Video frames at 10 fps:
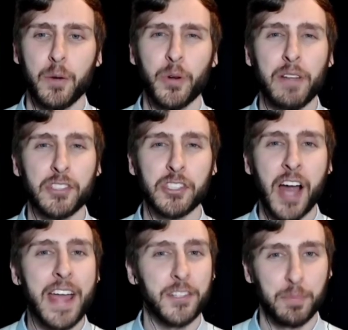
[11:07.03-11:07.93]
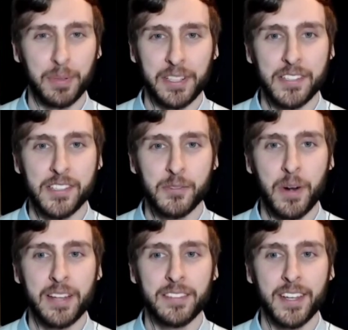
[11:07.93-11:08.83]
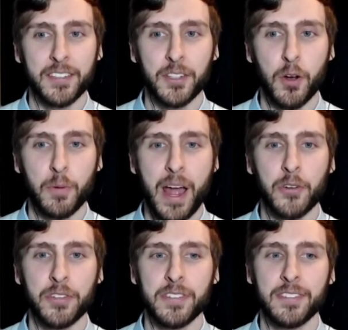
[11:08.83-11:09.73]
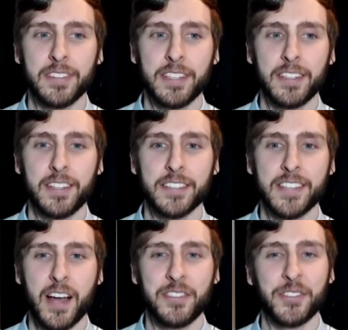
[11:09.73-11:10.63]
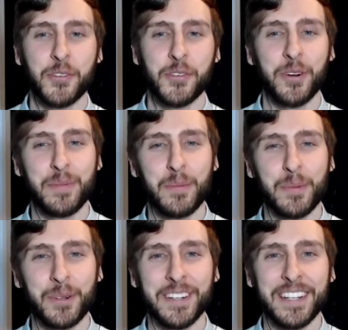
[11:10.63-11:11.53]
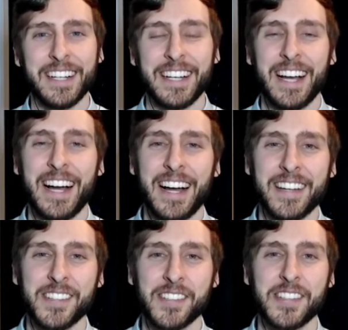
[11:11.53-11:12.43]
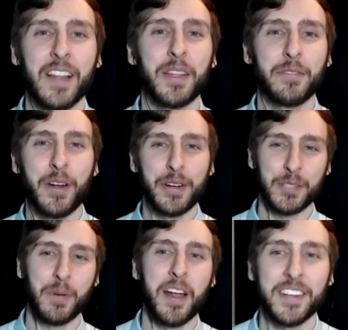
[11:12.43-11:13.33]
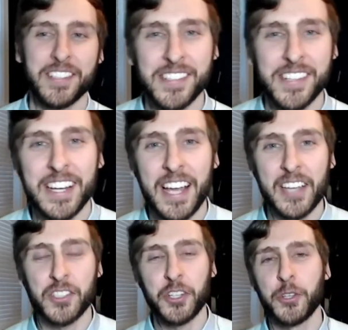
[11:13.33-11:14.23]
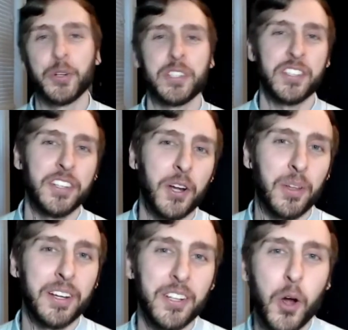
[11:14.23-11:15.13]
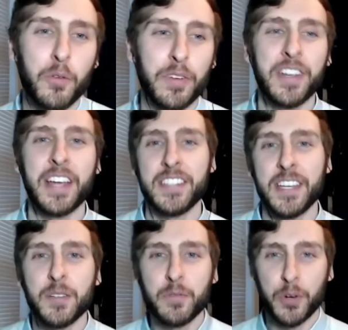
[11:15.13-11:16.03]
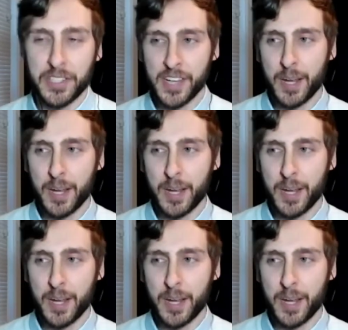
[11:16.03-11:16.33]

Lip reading: science police, right, that go around and kick down the door of people selling various products as cures to, like COVID-19, for example.